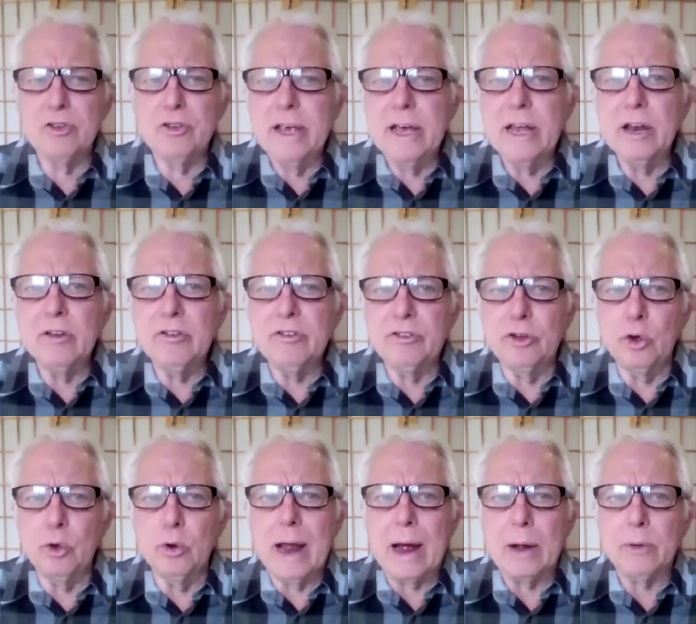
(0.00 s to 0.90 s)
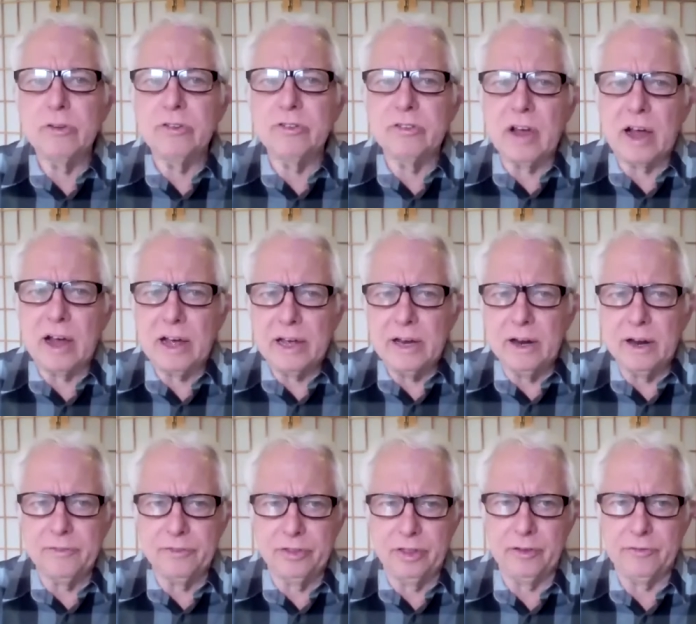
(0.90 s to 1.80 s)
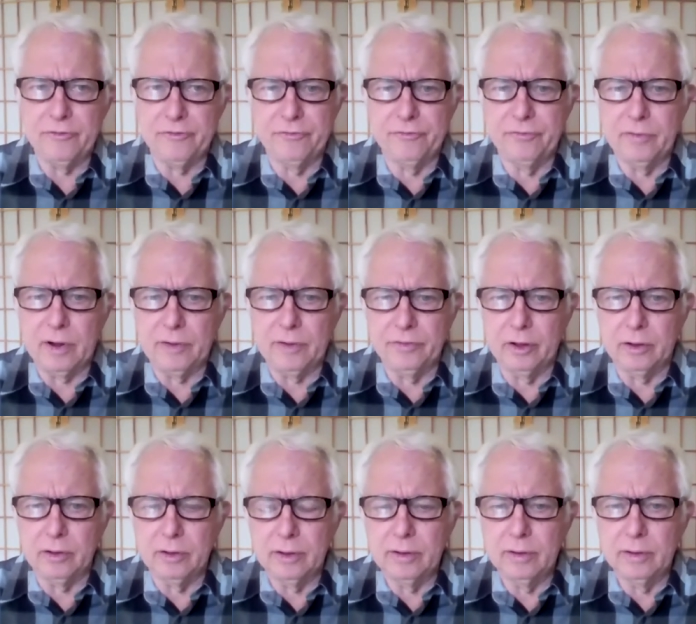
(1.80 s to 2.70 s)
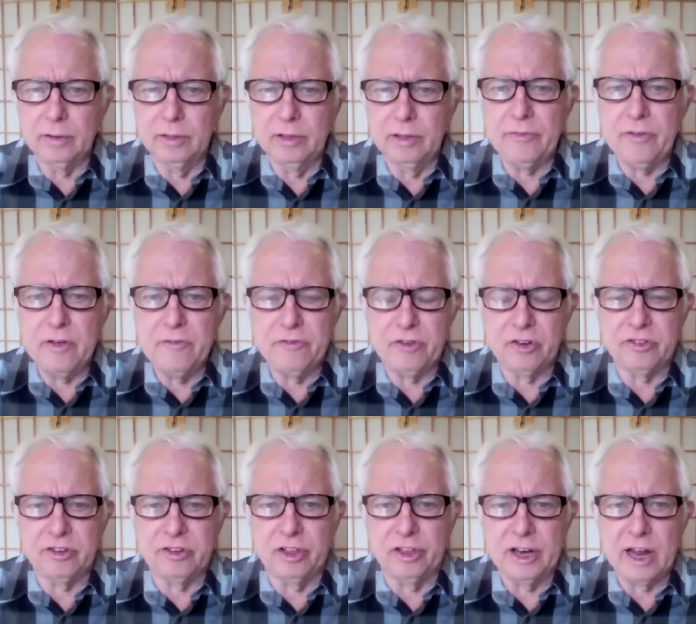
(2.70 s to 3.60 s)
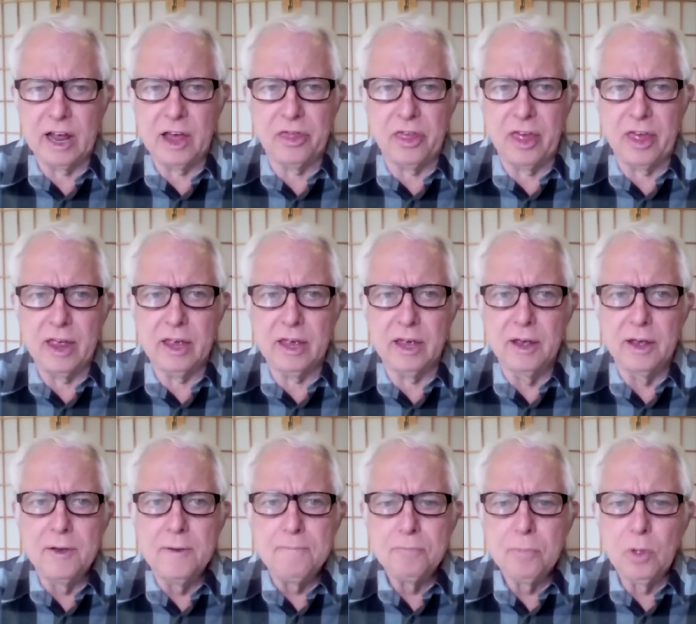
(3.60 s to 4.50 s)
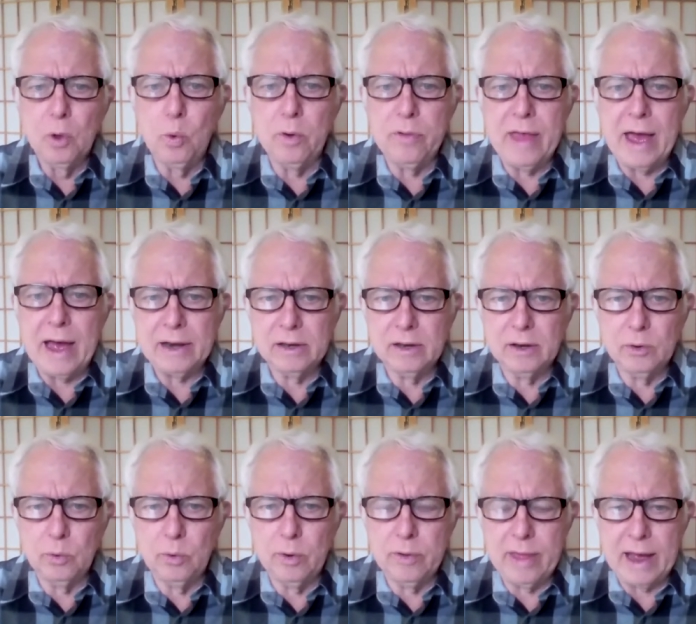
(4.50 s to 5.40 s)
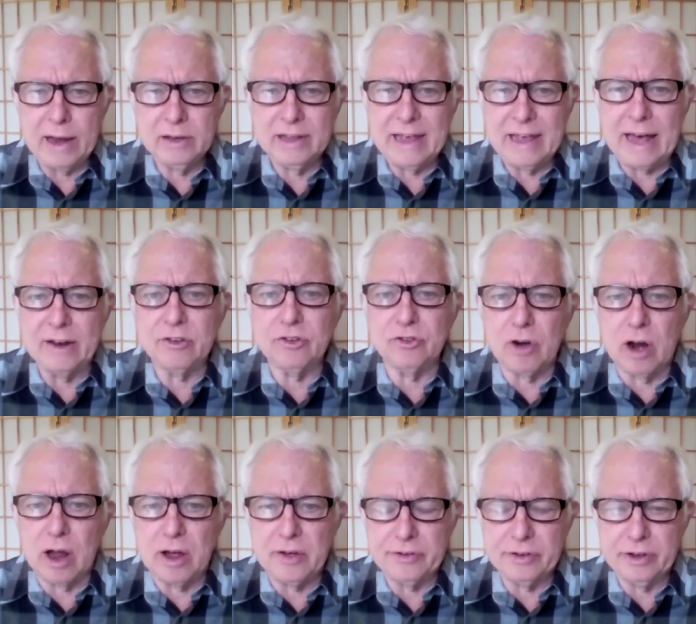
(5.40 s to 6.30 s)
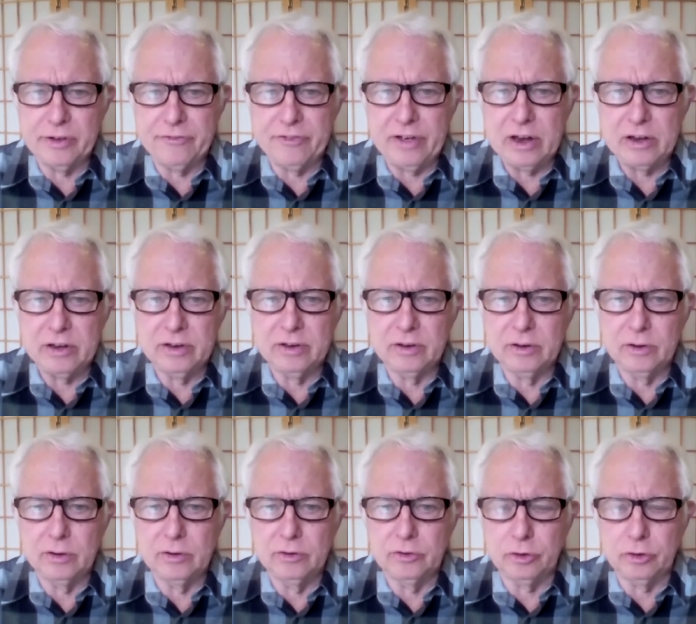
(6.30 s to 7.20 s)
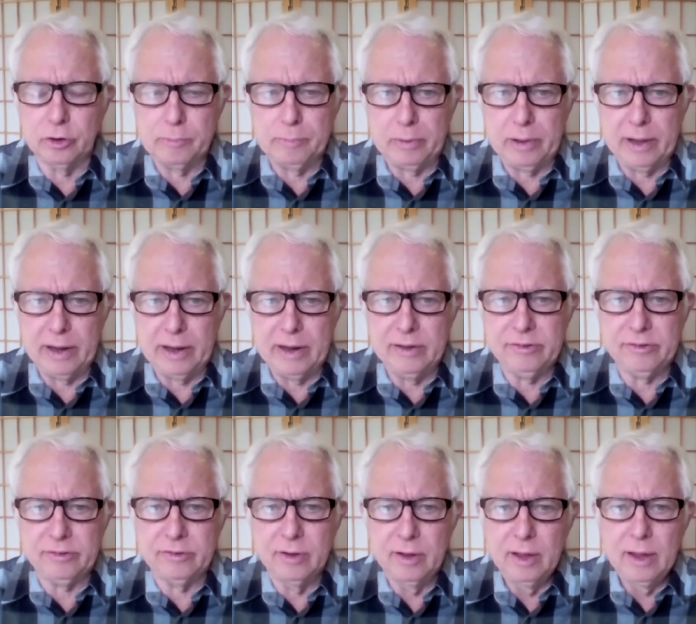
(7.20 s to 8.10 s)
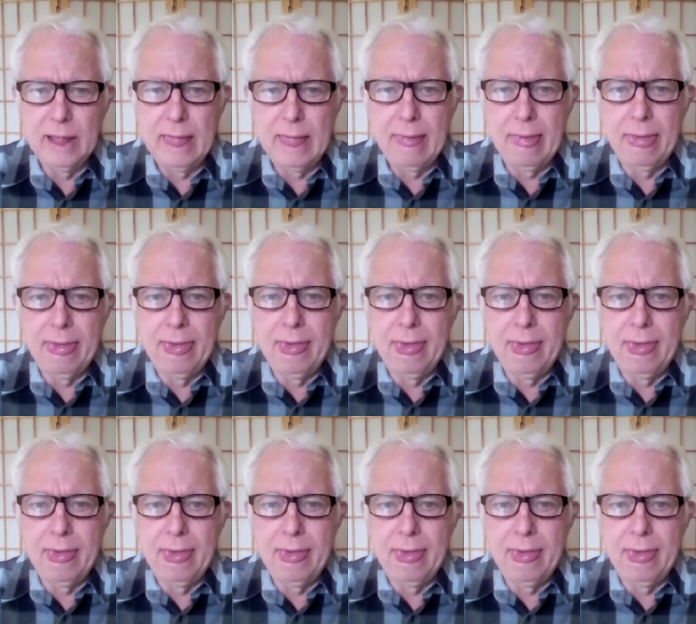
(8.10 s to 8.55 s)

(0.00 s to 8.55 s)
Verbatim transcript: in his suit outside of the of the living facility, I think, when that when that catastrophic event took place. Right.